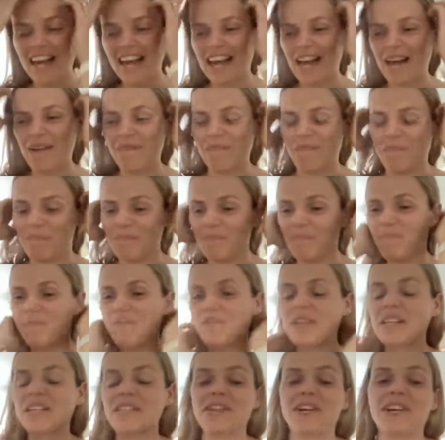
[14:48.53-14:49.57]

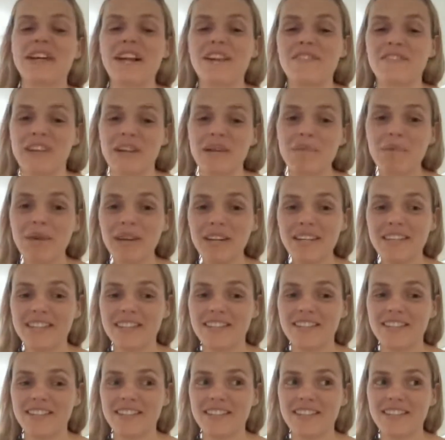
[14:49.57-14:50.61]
So if anybody
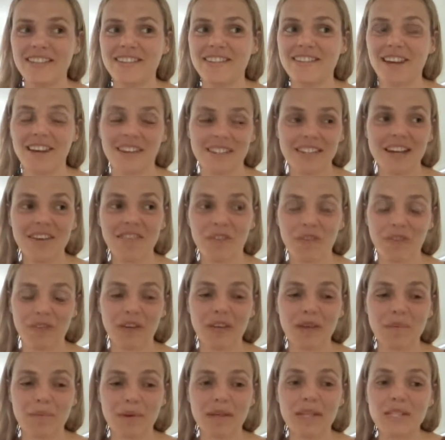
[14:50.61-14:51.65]
does have a
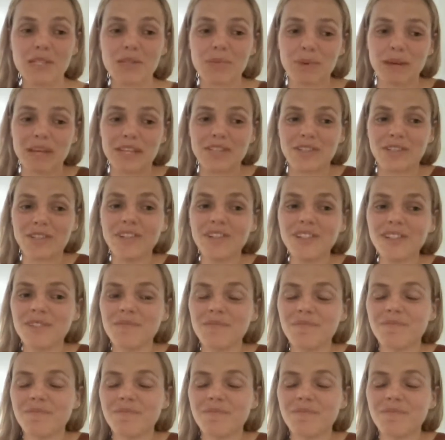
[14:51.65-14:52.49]
really big sweet tooth,